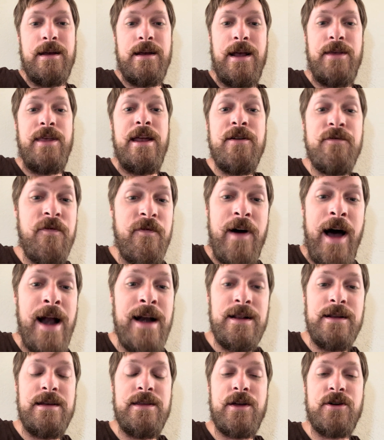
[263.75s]
And then
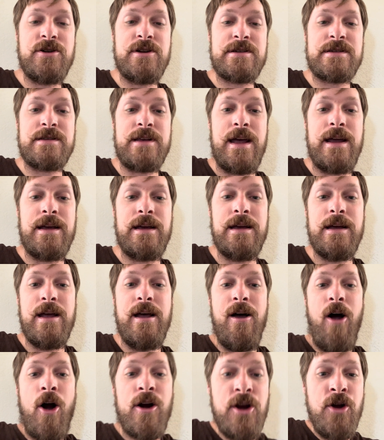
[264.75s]
finally, they're just like,
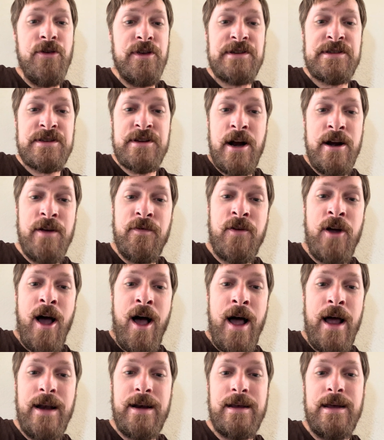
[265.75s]
are you the Son of God?